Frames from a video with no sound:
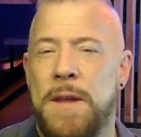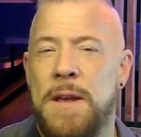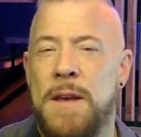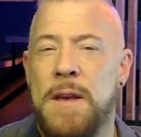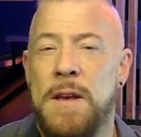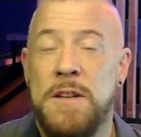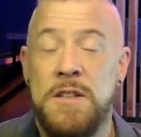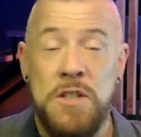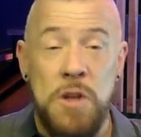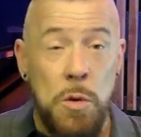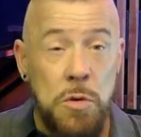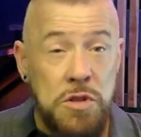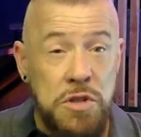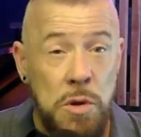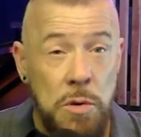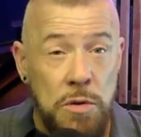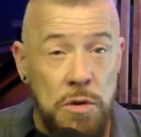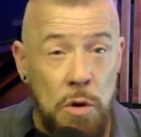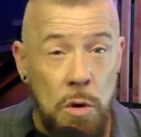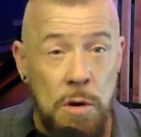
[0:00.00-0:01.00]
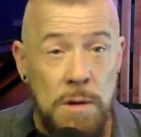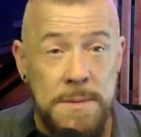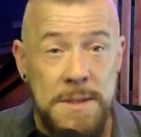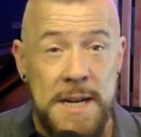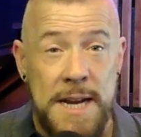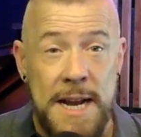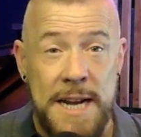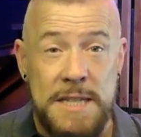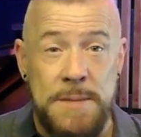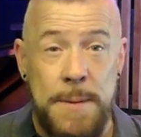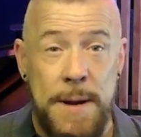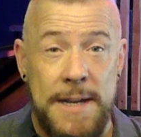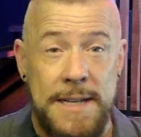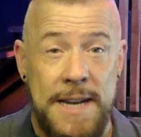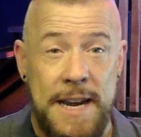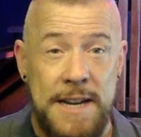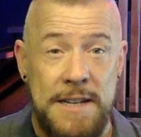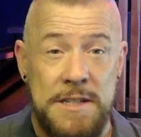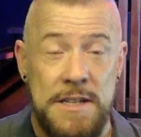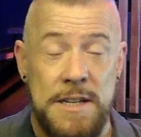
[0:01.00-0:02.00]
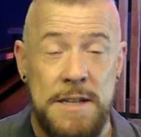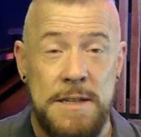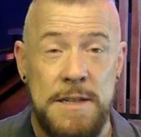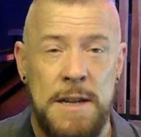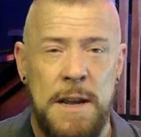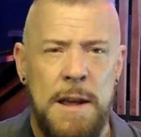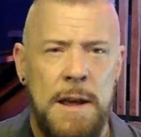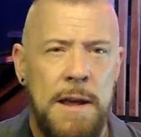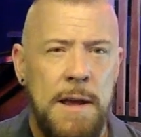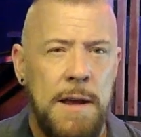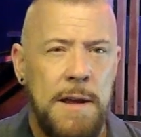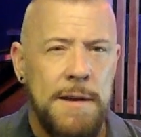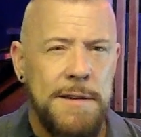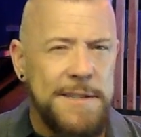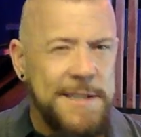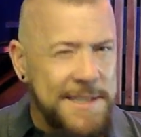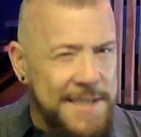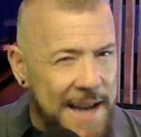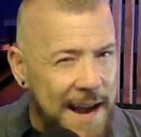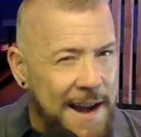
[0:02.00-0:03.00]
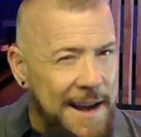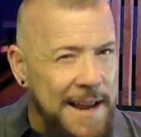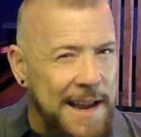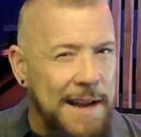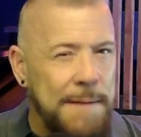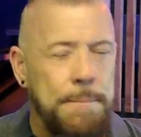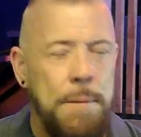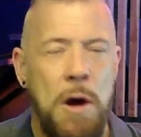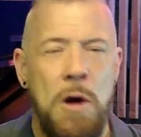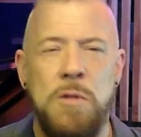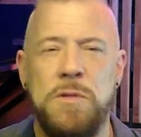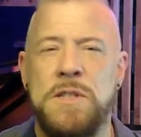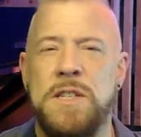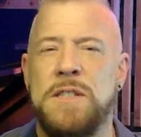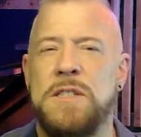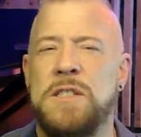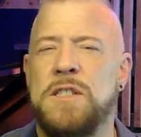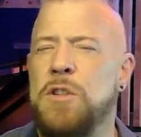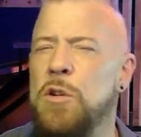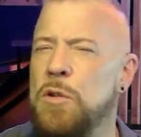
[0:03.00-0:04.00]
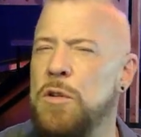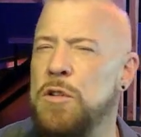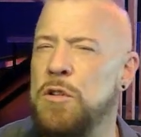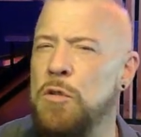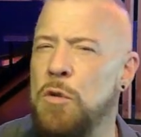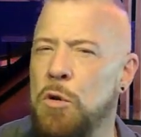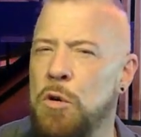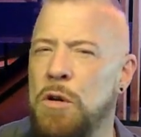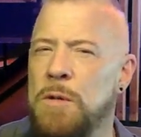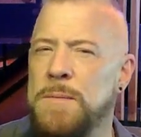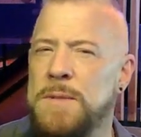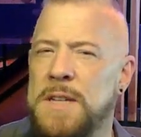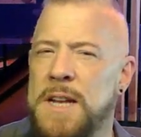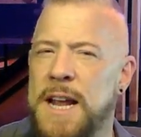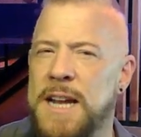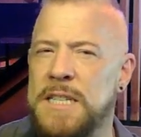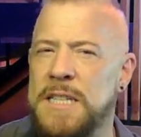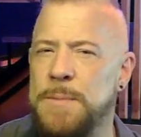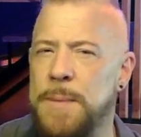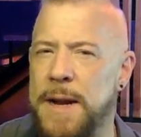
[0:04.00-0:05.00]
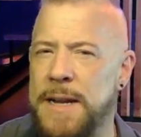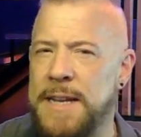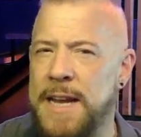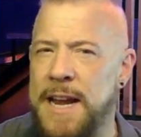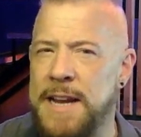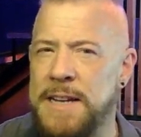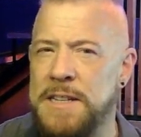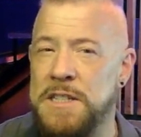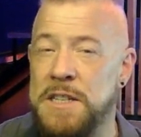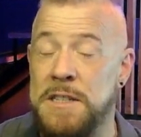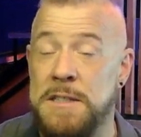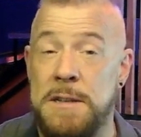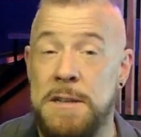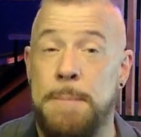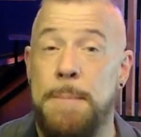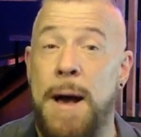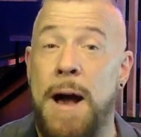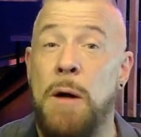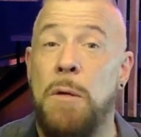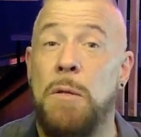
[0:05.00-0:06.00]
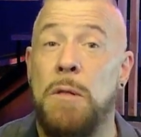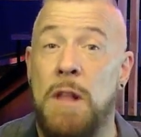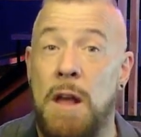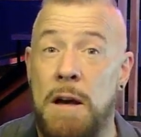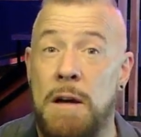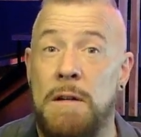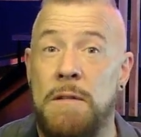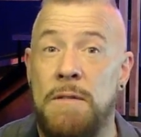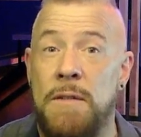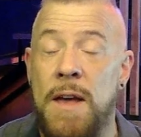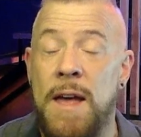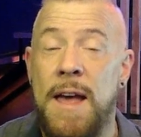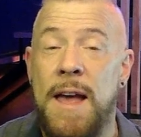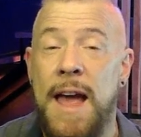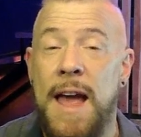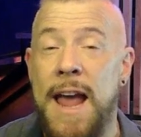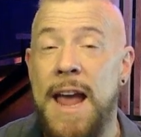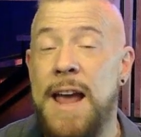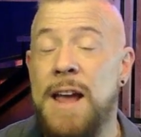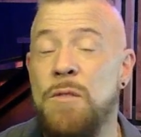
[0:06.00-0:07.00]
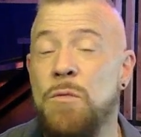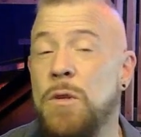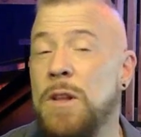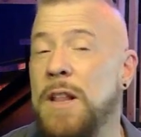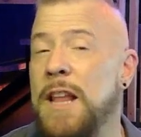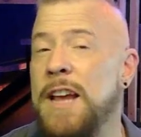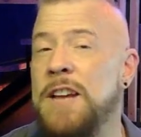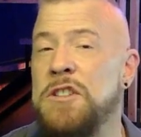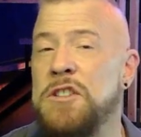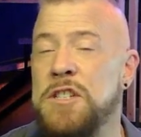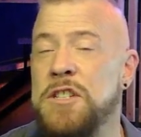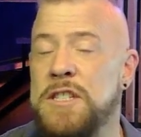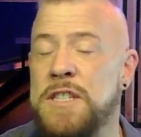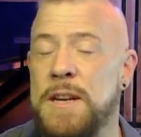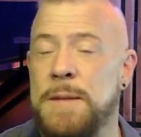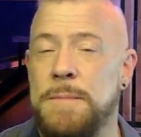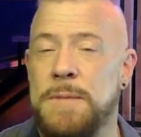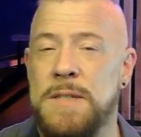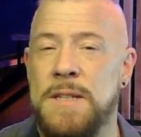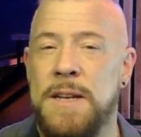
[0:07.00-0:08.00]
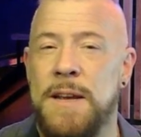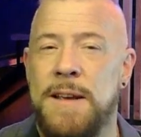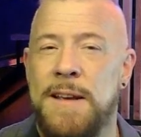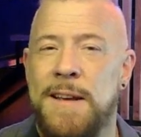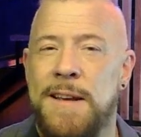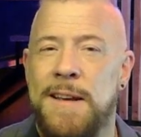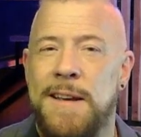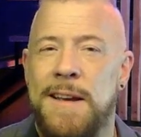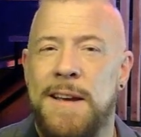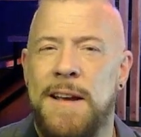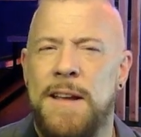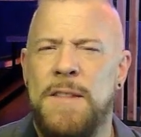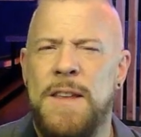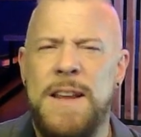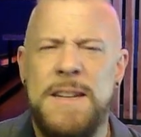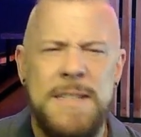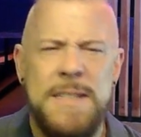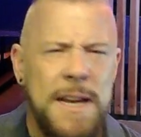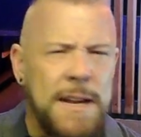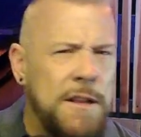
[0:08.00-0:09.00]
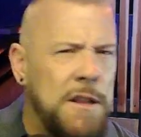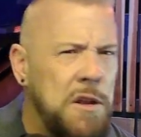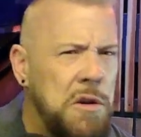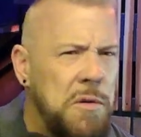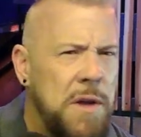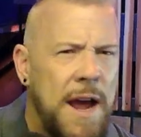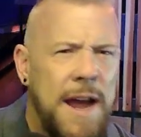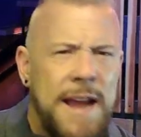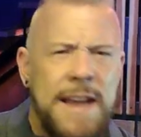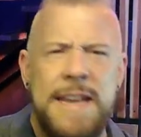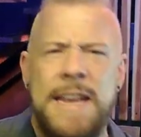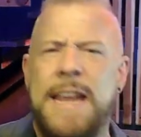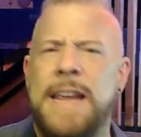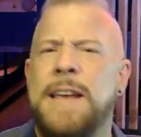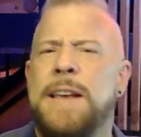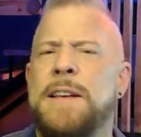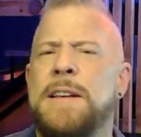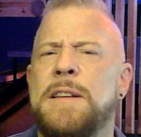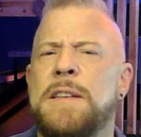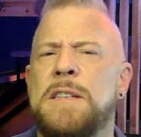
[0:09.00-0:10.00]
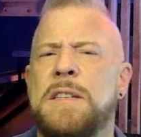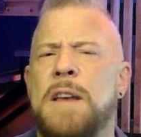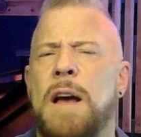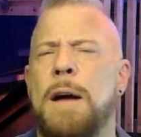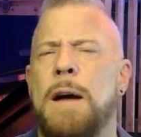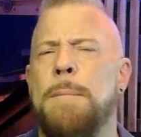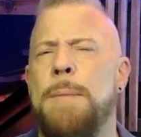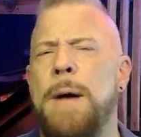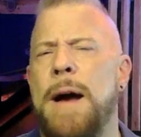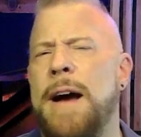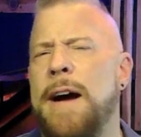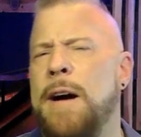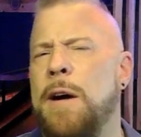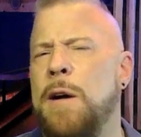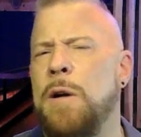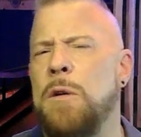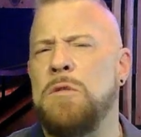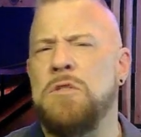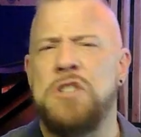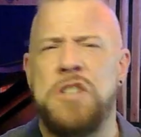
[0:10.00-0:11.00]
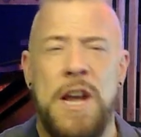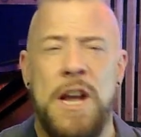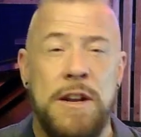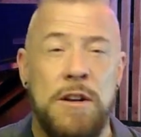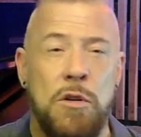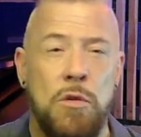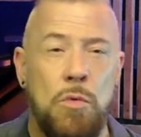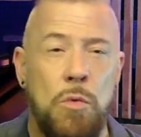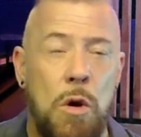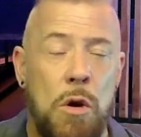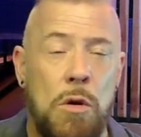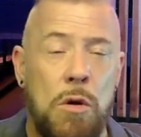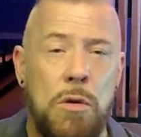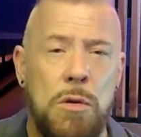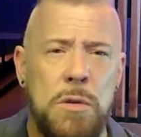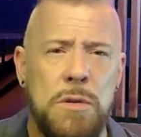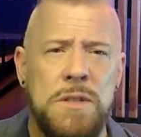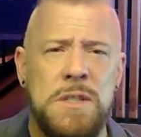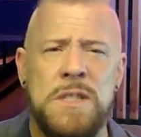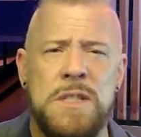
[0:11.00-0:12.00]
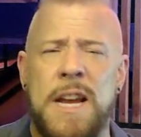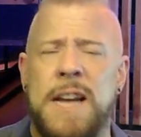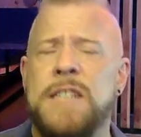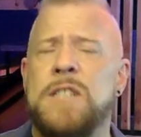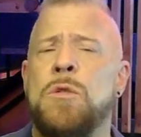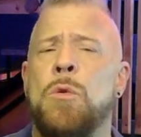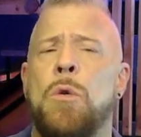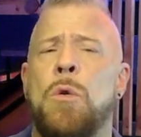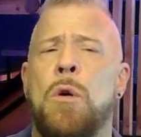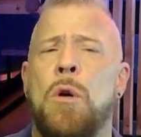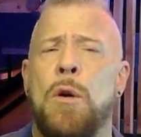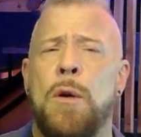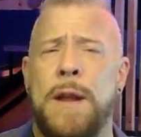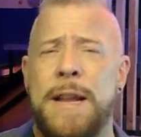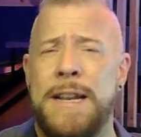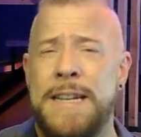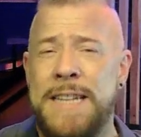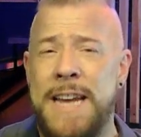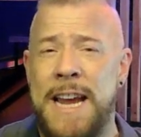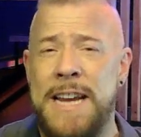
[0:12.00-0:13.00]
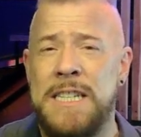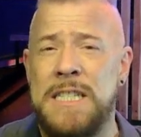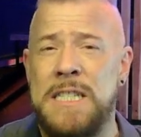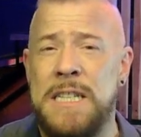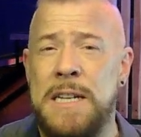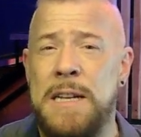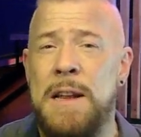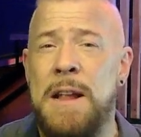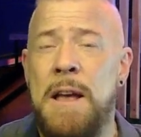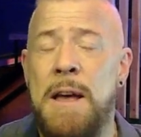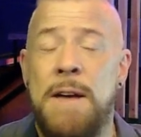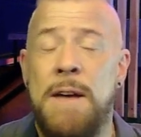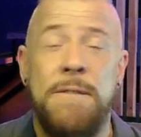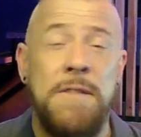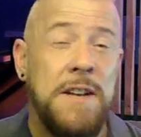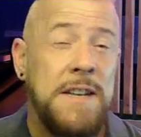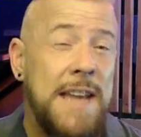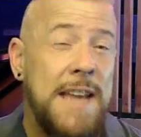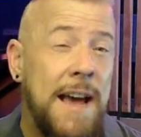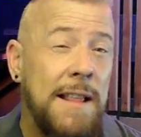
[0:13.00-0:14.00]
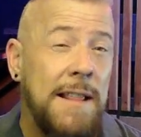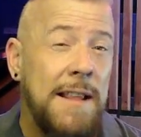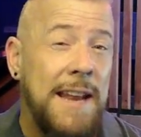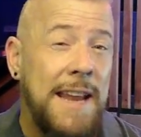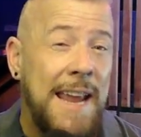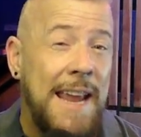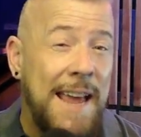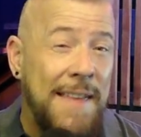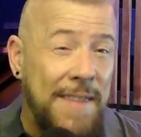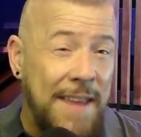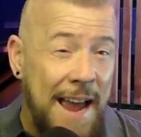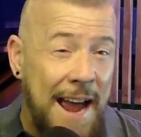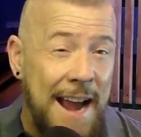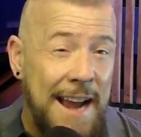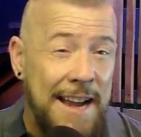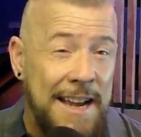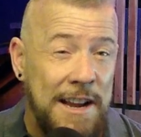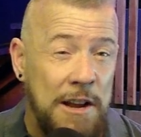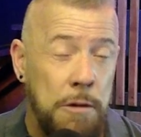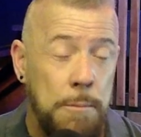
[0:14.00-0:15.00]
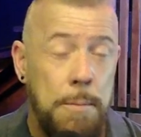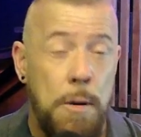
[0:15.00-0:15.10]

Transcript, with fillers: Social norms and expectations. Society imposes certain norms and expectations about love and relationships. These include ideas about gender roles, sexual orientation, fidelity, and the ideal partner.